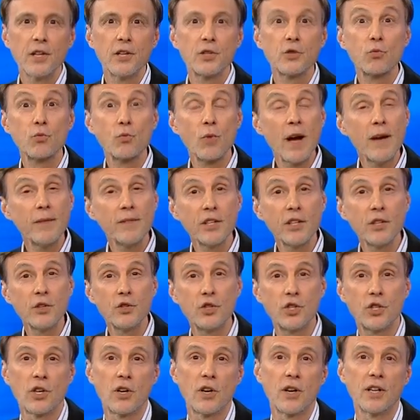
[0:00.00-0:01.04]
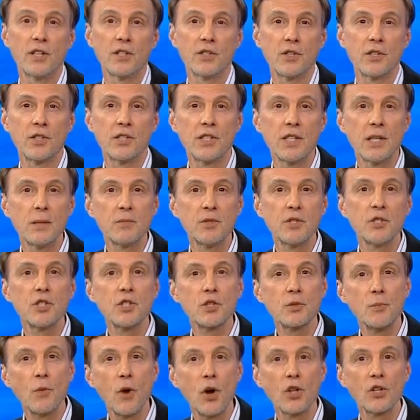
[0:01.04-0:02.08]
There's revenue sharing, so the teams in
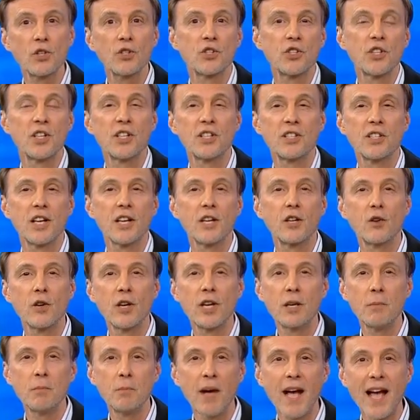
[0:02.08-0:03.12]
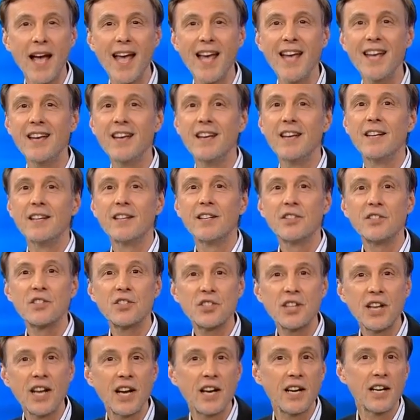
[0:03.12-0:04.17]
smaller cities like Green Bay can
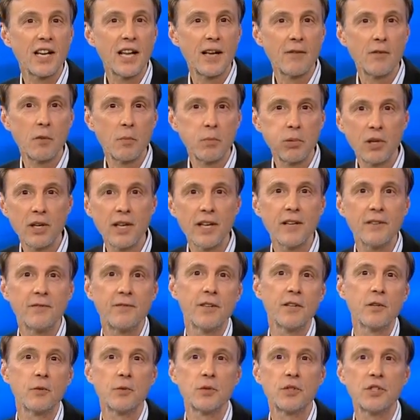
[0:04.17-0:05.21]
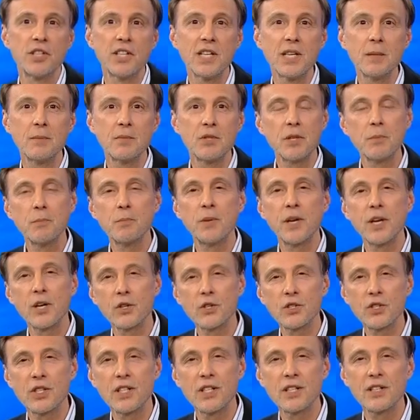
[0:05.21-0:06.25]
stay on a level playing field with teams in
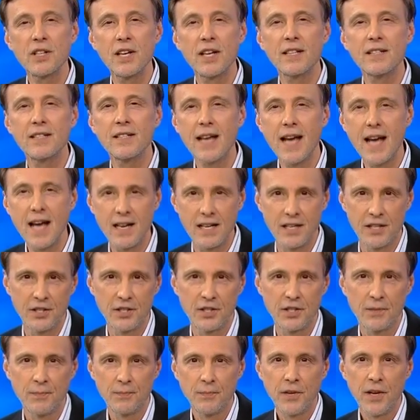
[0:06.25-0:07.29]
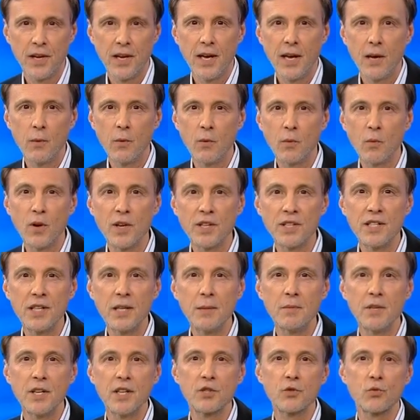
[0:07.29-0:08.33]
bigger cities like Dallas. And when one
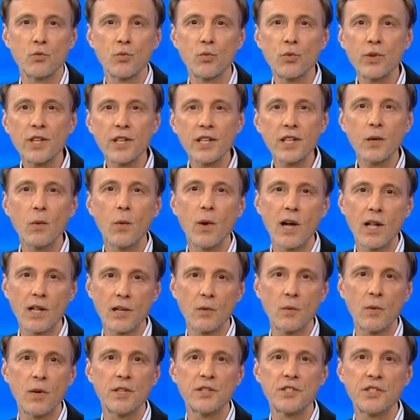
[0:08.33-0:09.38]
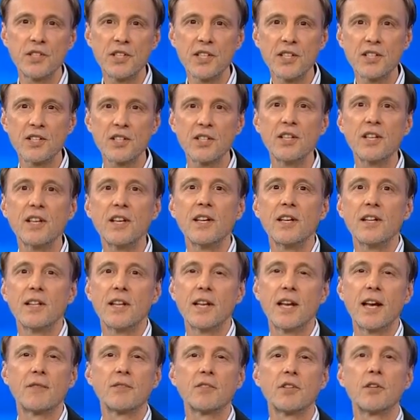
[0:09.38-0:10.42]
team does really well in one season,
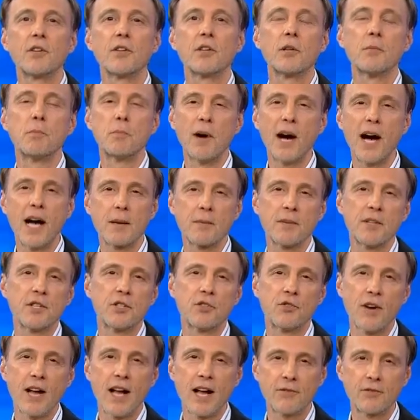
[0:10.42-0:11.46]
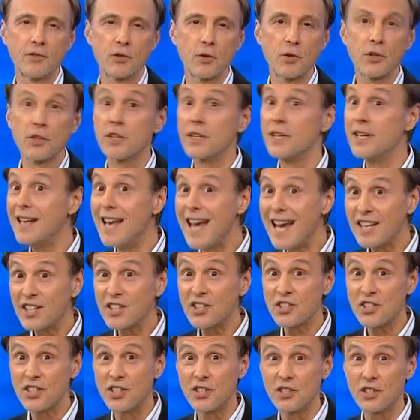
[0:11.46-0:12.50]
they have to go to the bottom of the draft order the
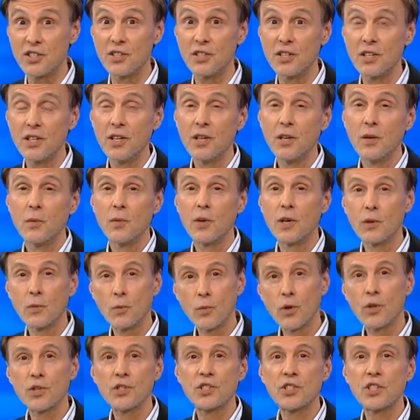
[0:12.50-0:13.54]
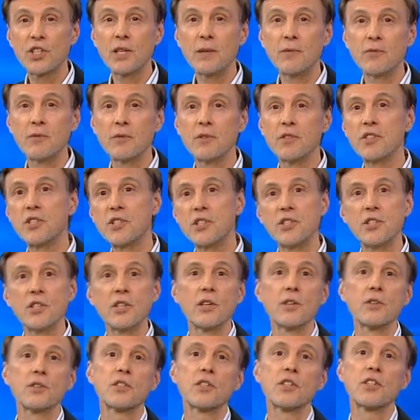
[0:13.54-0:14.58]
next season, while the worst team from the season
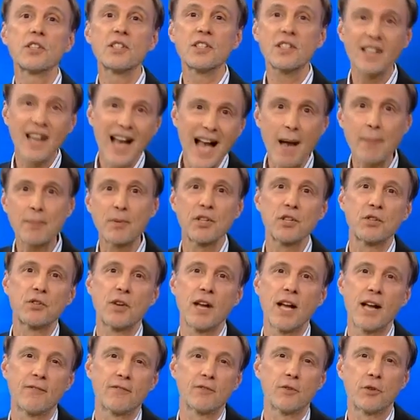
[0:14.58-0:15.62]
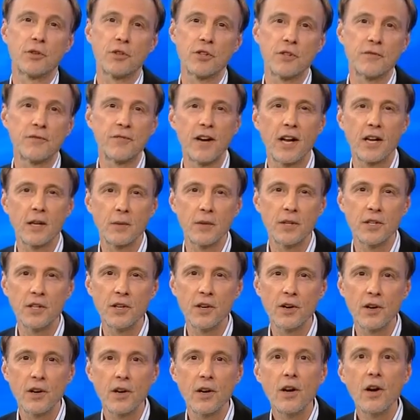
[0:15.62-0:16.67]
goes to the top of the draft order the following
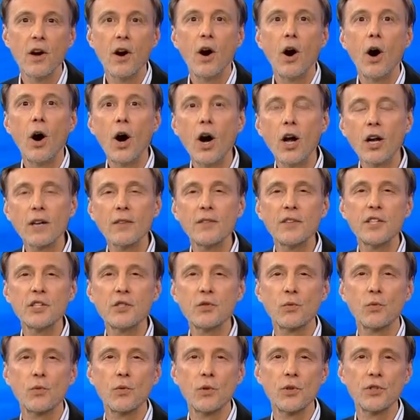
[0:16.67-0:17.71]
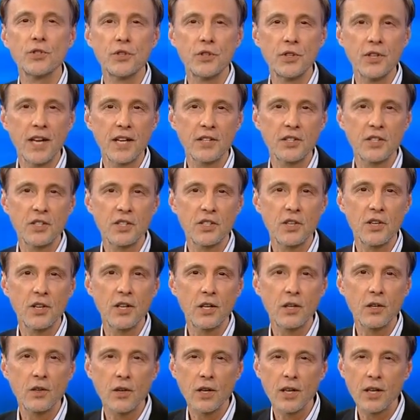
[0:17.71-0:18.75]
year. All of these rules are necessary
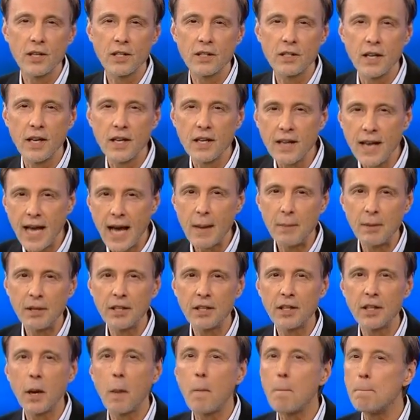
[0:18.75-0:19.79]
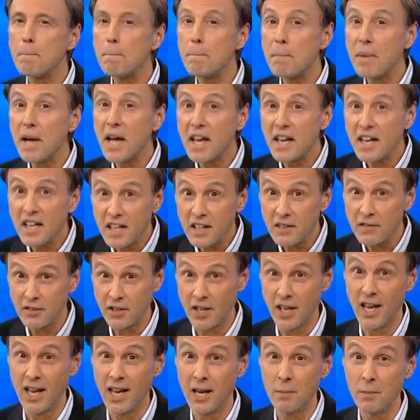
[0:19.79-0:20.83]
to create a dynamic, competitive
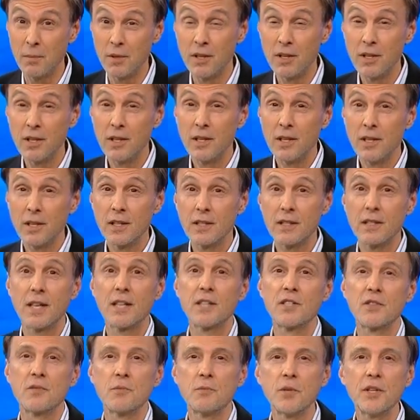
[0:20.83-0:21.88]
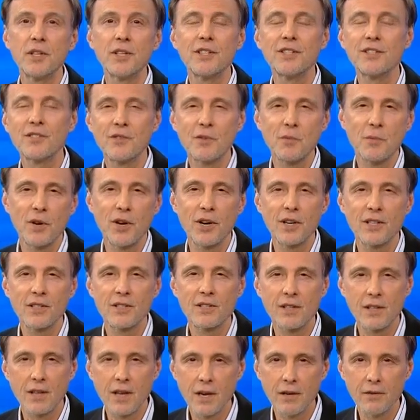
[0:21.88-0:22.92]
game that tens of millions of
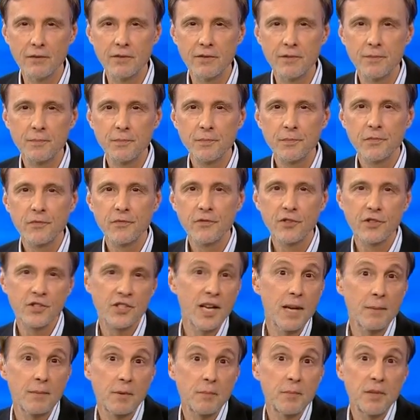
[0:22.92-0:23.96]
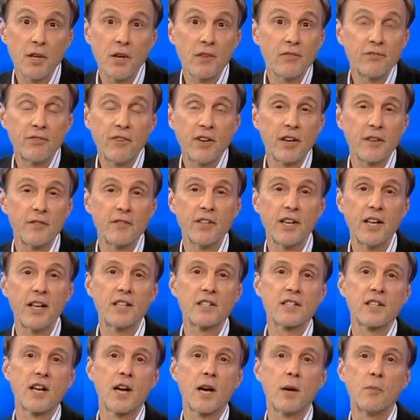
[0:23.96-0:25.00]
Americans love. For example, it'd be no fun if the
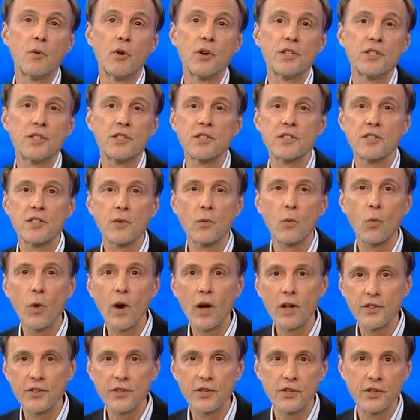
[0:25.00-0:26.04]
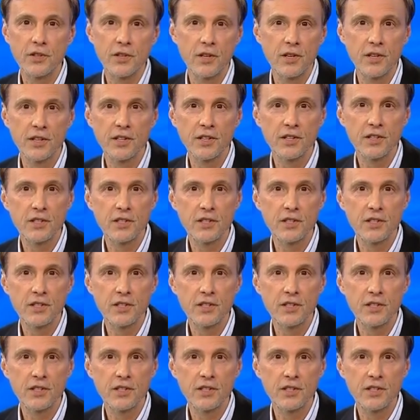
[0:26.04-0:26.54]
Dallas Cowboys, since they're wealthier than all the